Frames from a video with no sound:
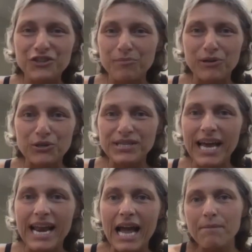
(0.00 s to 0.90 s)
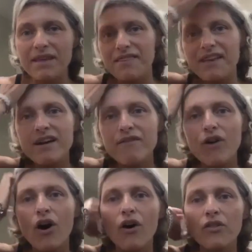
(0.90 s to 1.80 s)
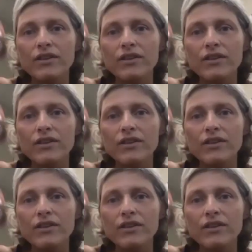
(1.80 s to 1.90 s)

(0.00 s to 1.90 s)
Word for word: percent. I mean, think of all